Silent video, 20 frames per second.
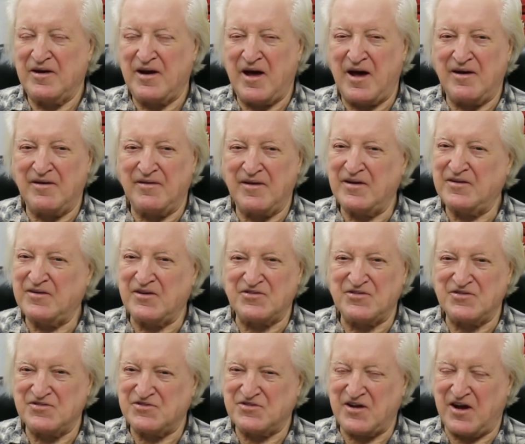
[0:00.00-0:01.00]
Now, that
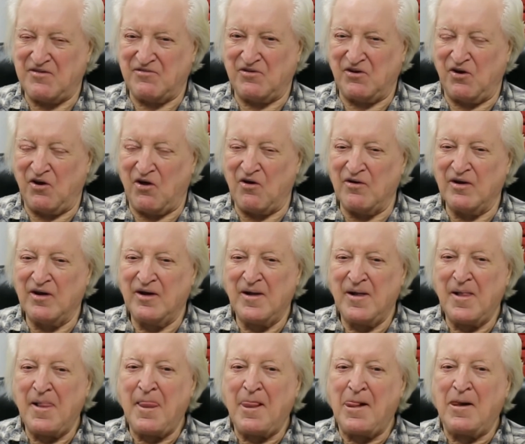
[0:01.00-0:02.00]
doesn't sound a lot,
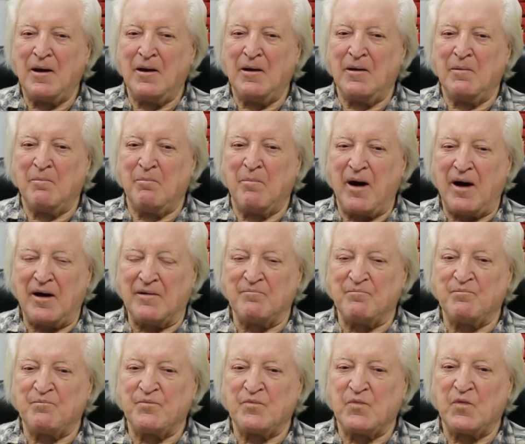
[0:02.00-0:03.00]
but
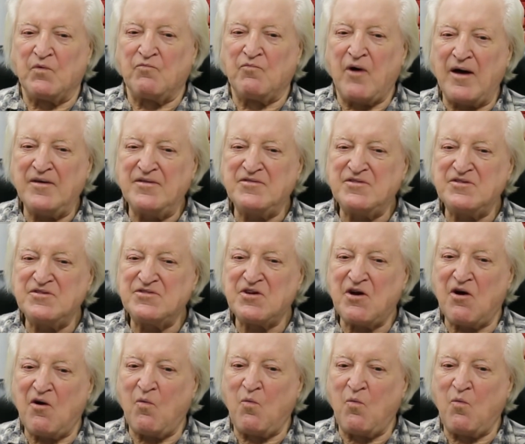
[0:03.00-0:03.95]
races are